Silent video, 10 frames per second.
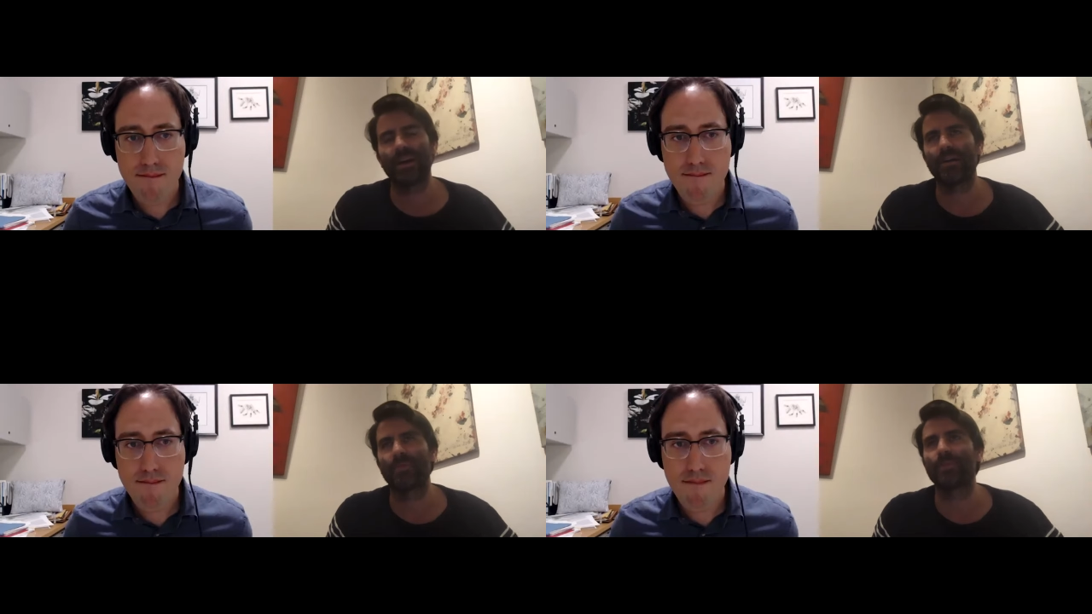
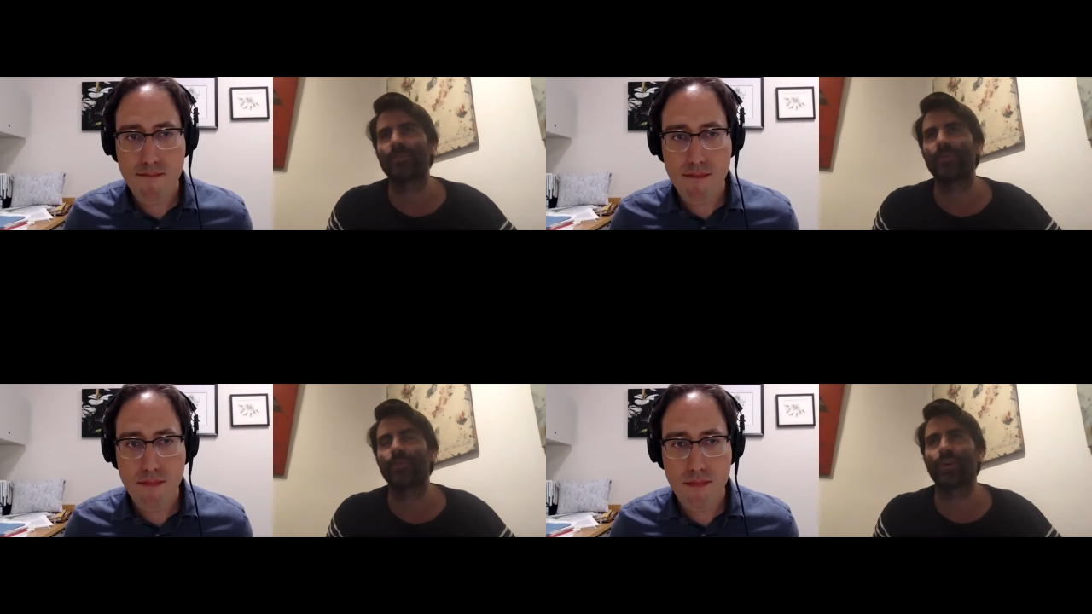
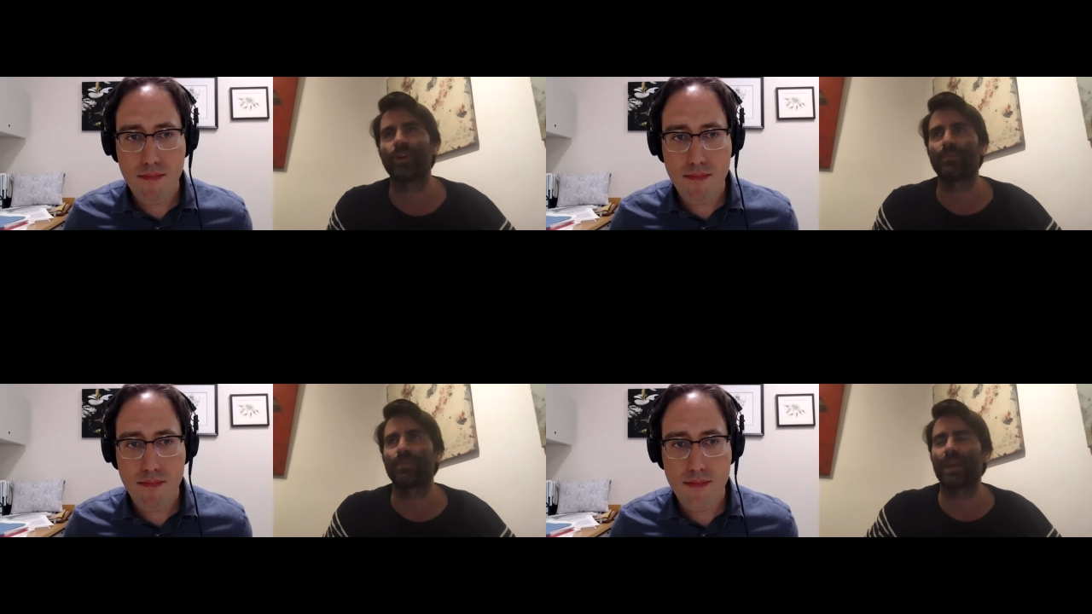Speaker 1: Um, we're
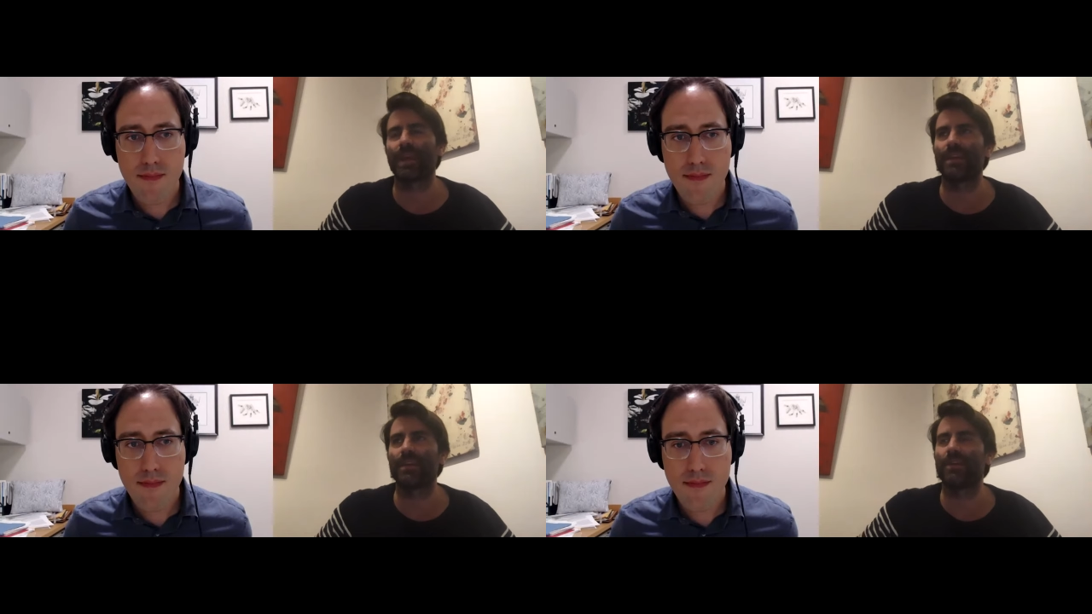going to
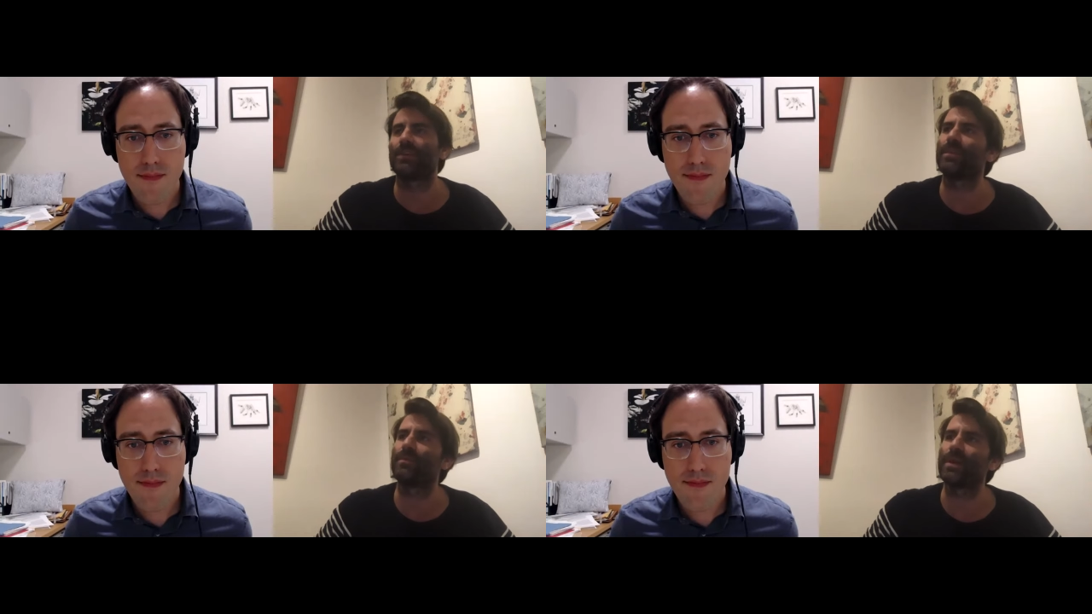play in
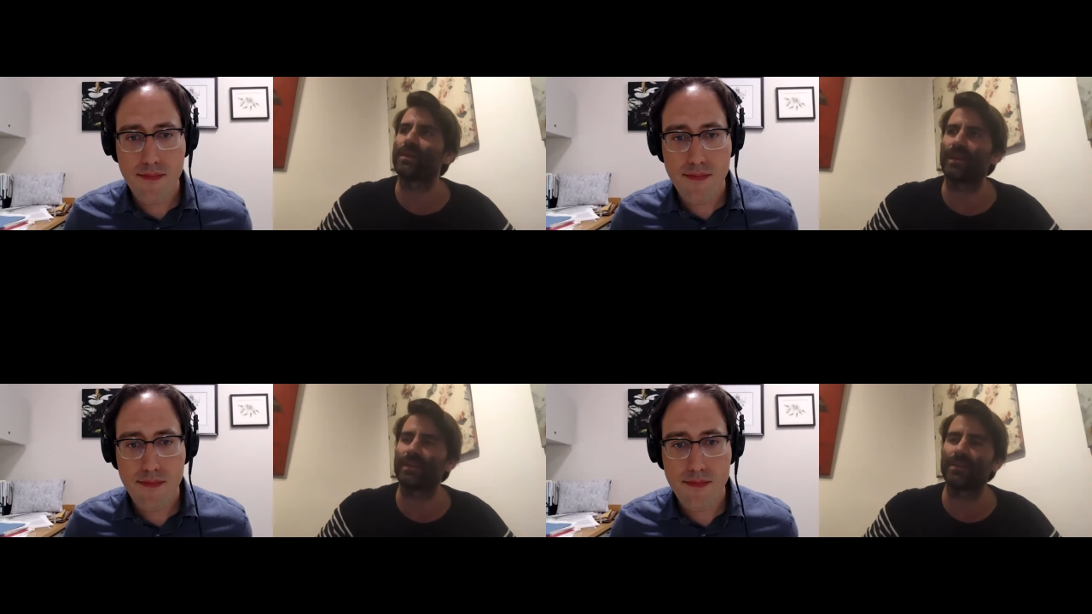a big
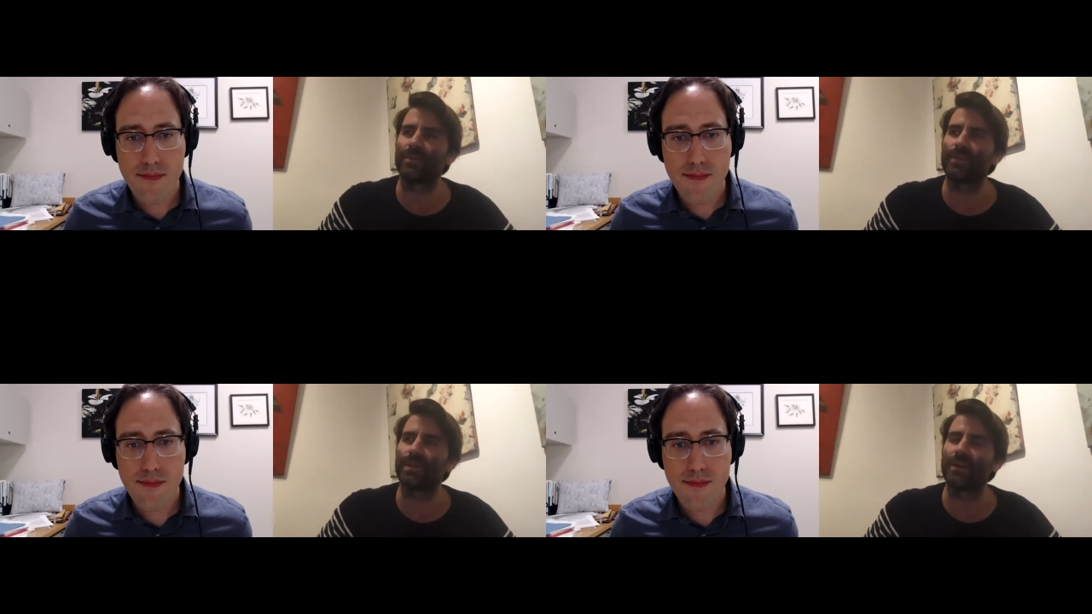
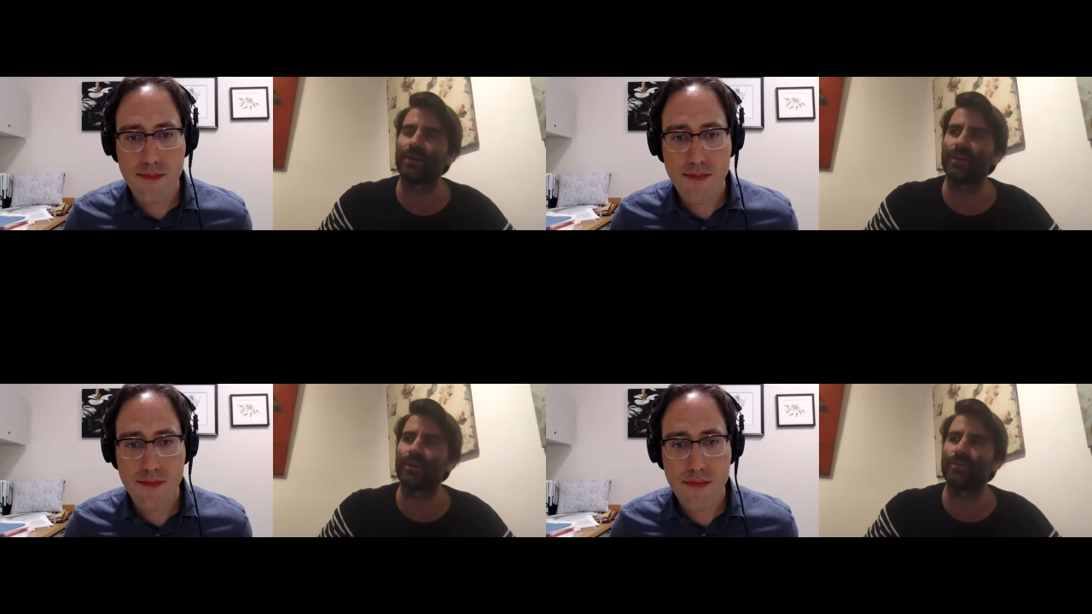festival
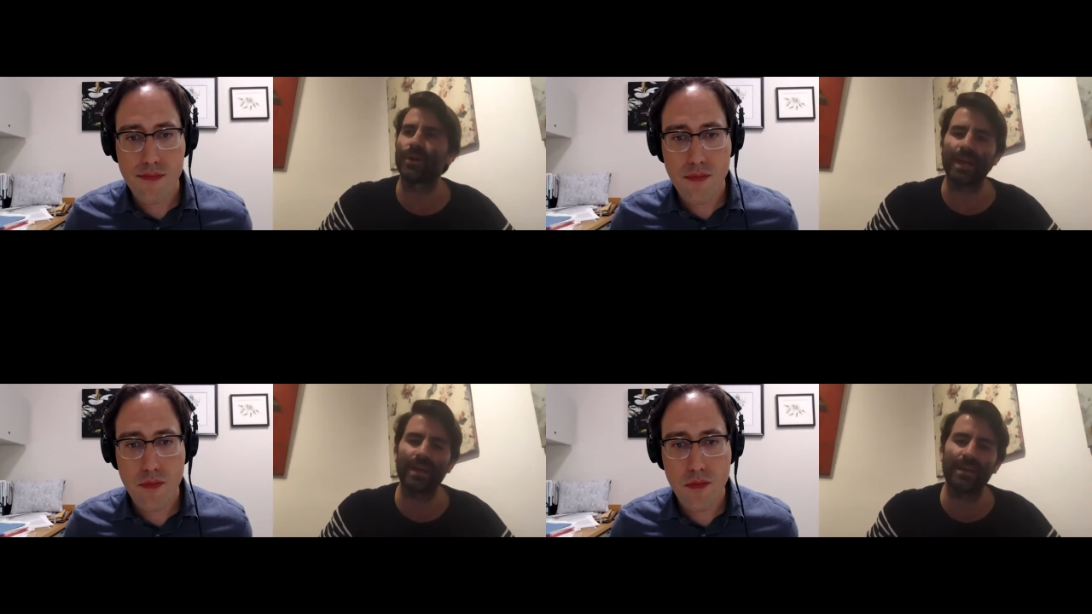there called
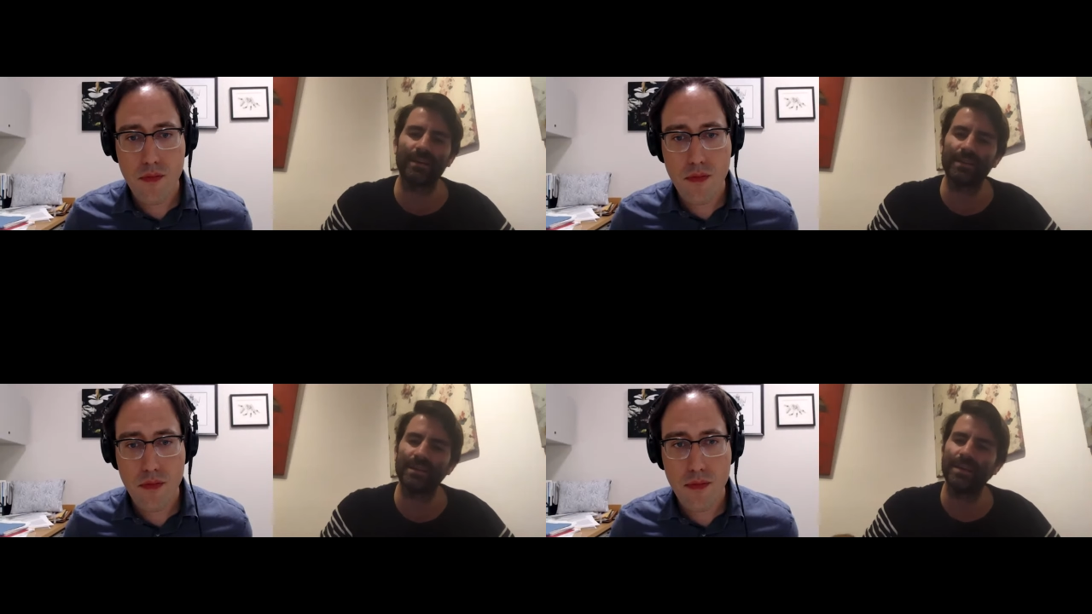
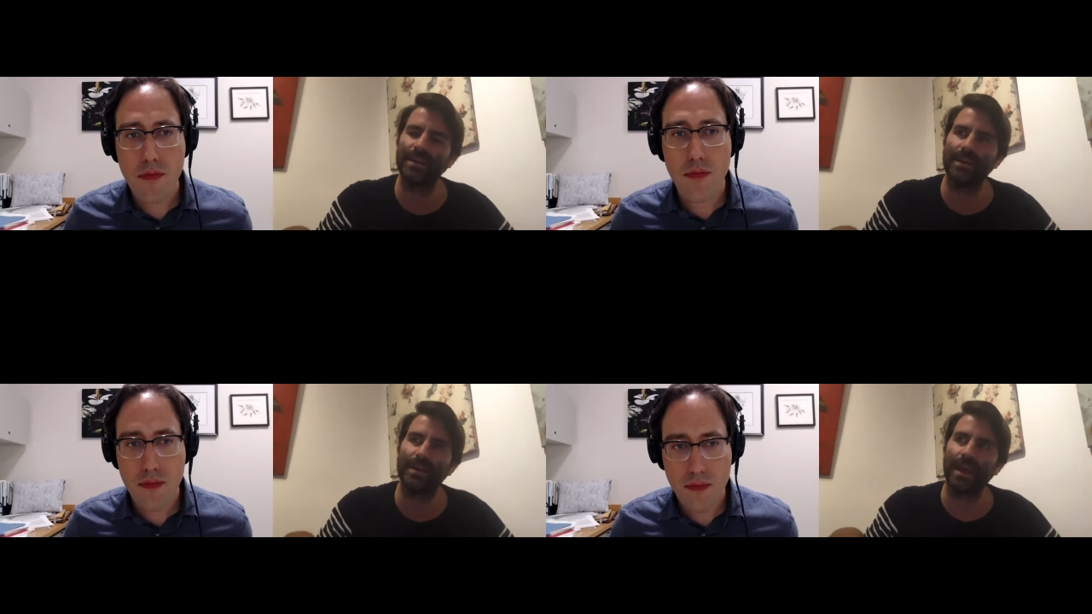Morelia,
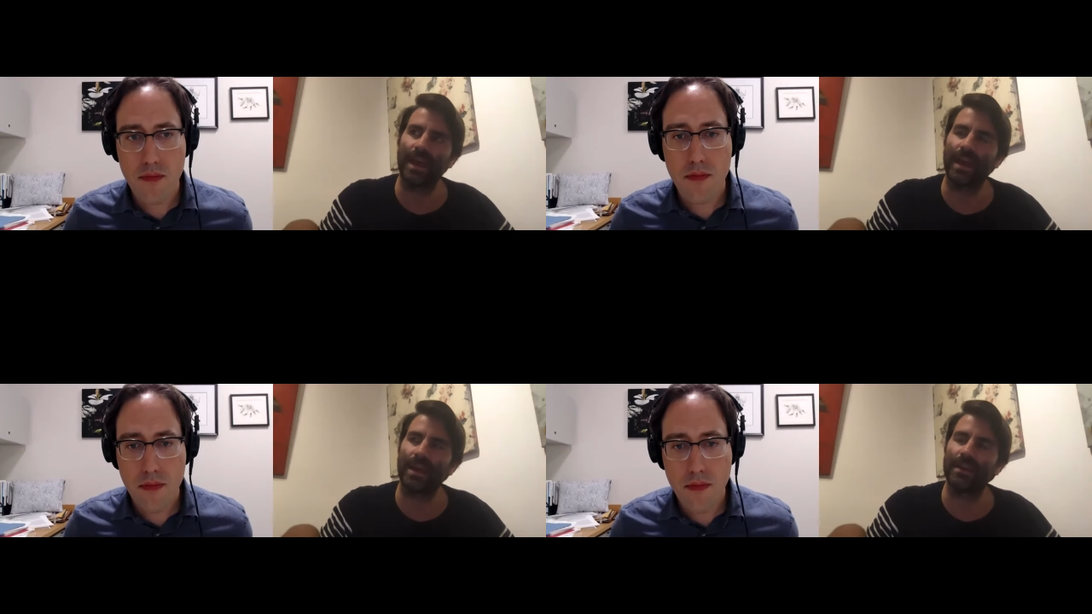
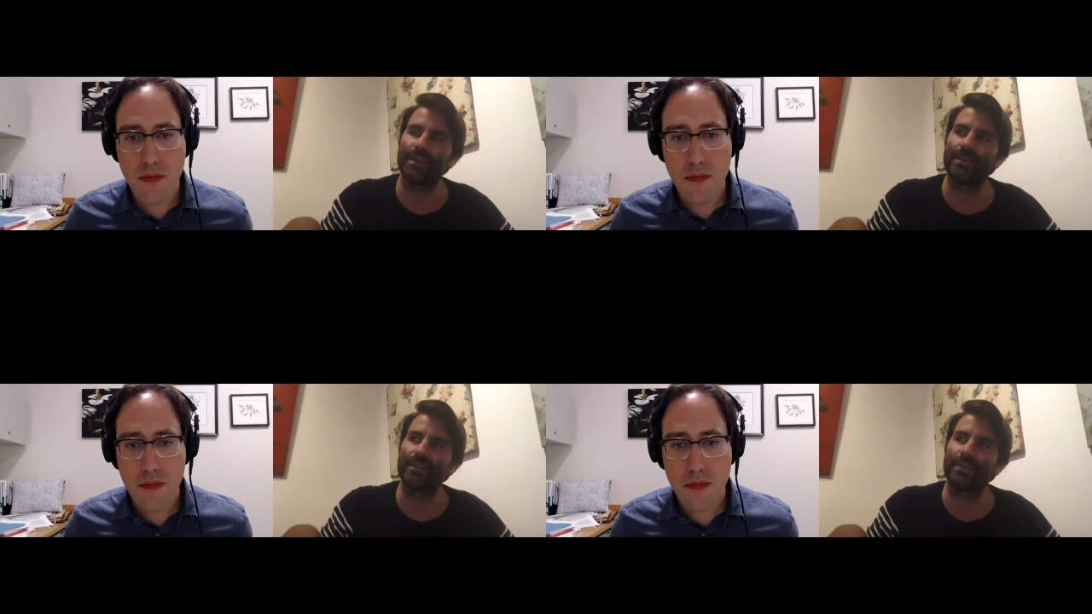and